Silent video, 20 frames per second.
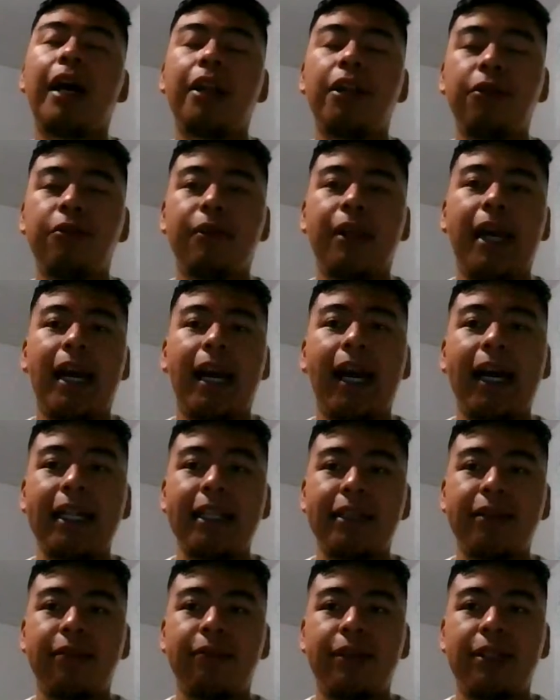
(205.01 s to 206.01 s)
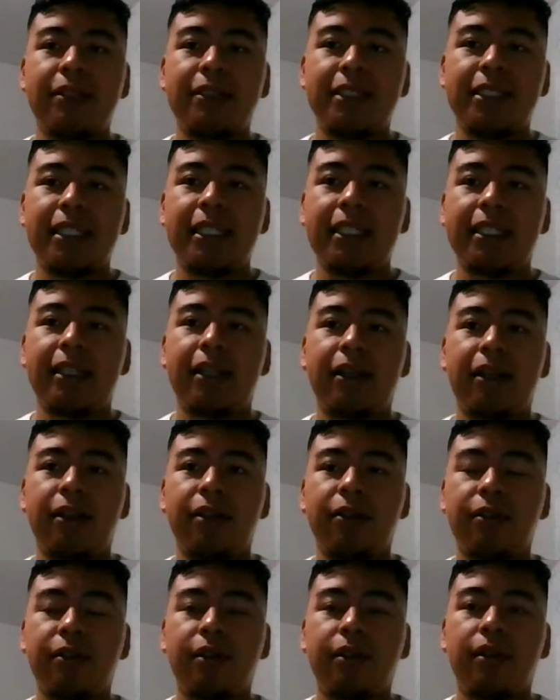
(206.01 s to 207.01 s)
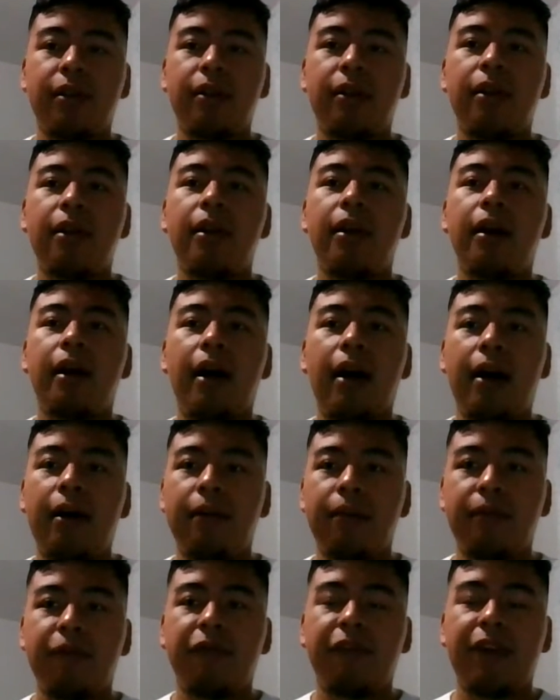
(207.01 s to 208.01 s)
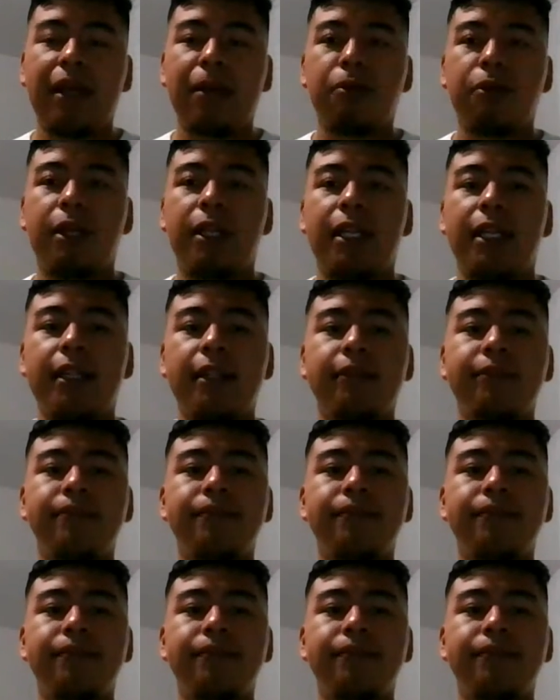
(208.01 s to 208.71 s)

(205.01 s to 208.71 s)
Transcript: react when you see the earth vibrating?